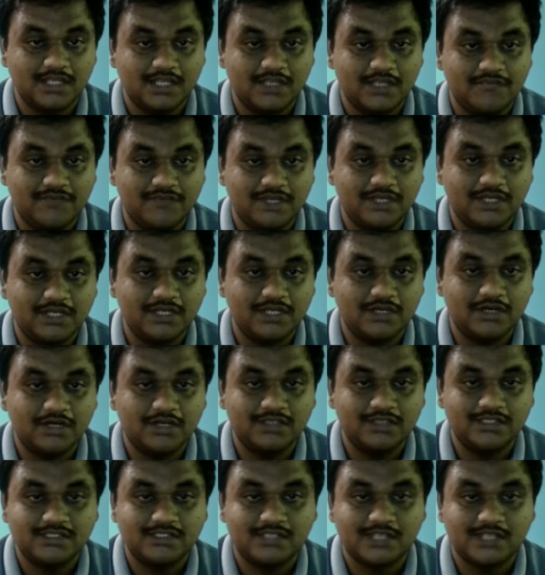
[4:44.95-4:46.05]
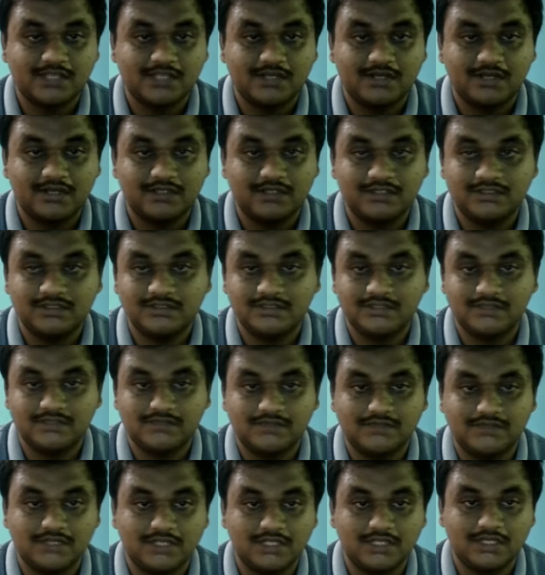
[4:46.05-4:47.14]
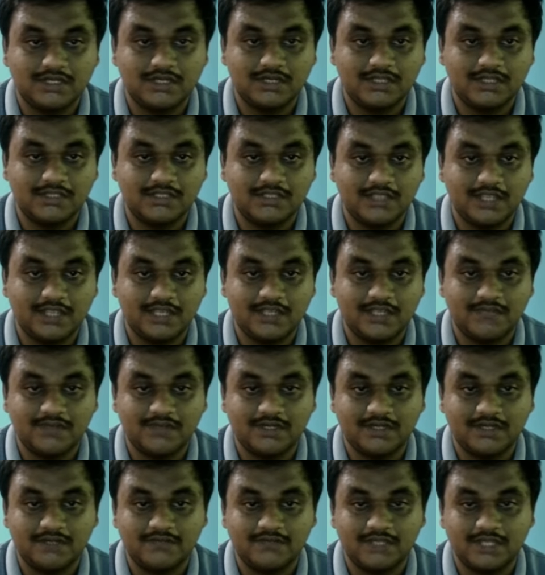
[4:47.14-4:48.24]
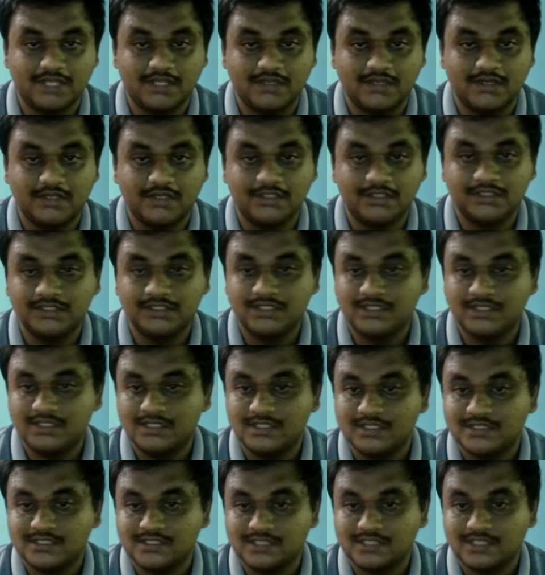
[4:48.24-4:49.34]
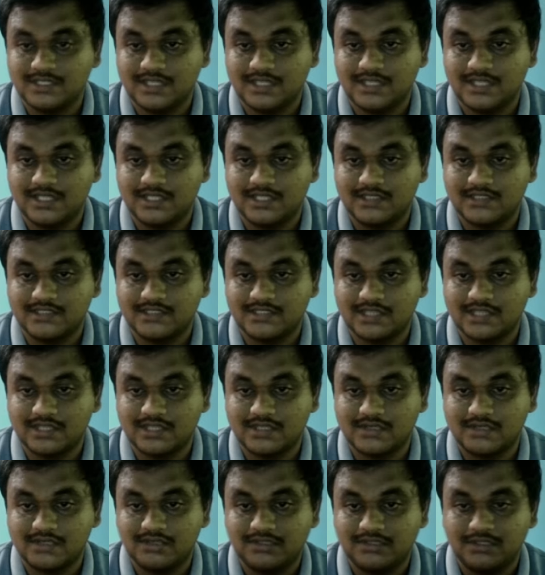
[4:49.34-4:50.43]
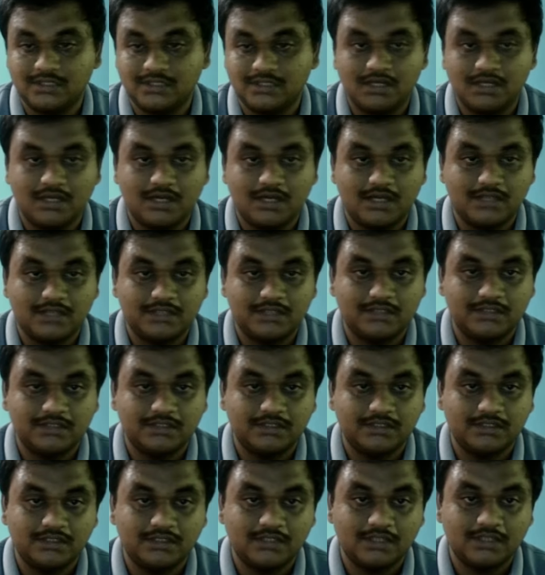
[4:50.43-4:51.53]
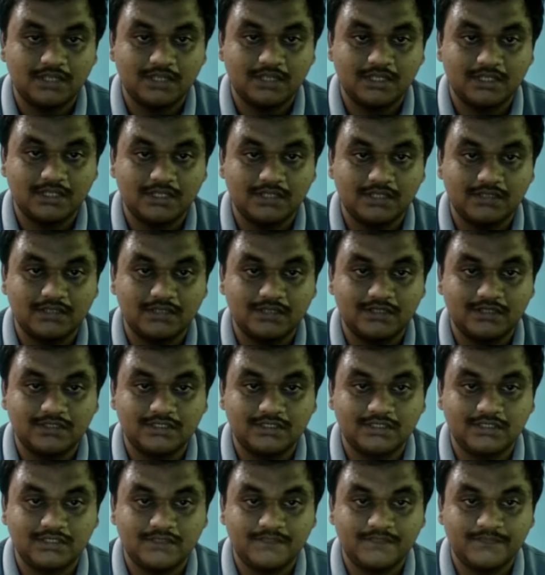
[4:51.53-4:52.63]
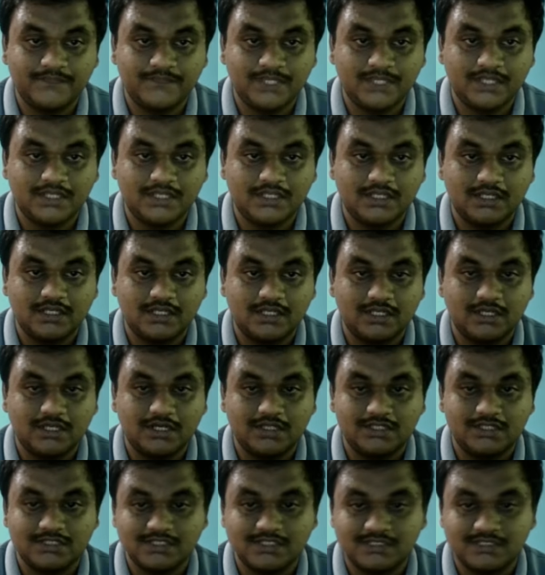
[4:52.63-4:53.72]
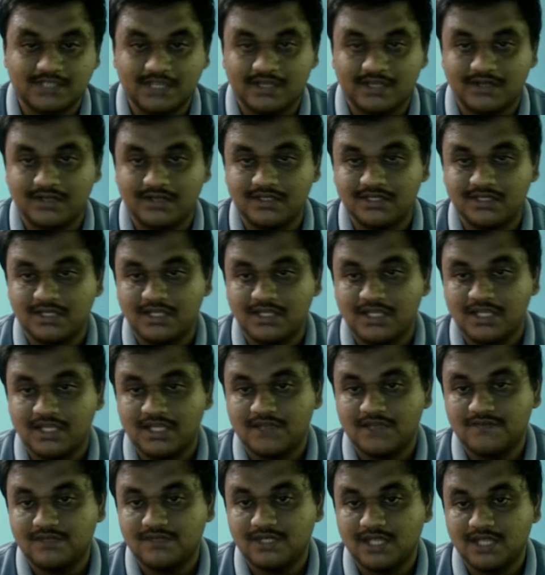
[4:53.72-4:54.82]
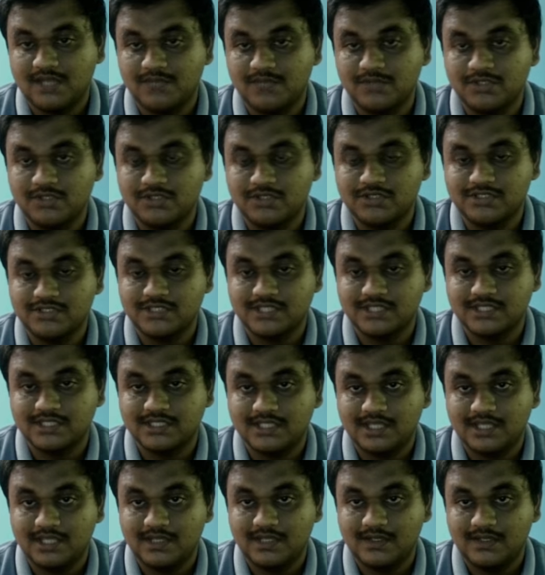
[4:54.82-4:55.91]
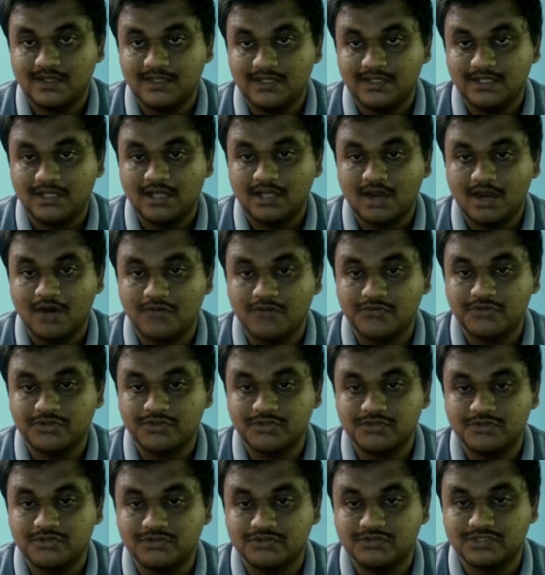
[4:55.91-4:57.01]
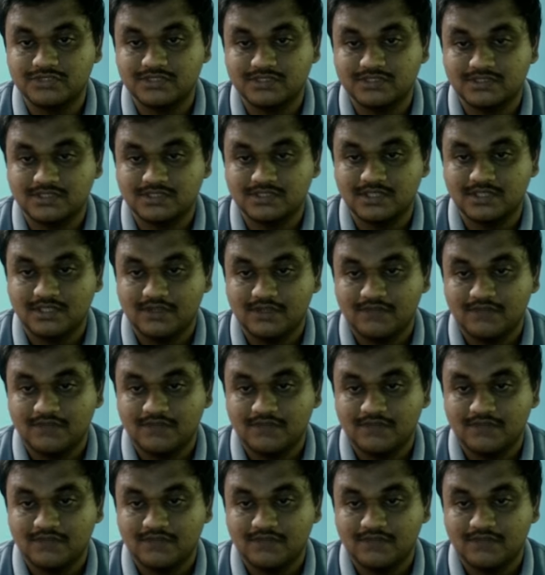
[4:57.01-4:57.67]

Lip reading: If you click on this icon, if you click on the any one of the icon, see like this icon or can click on the you click on this icon, you will able to see the how to use this.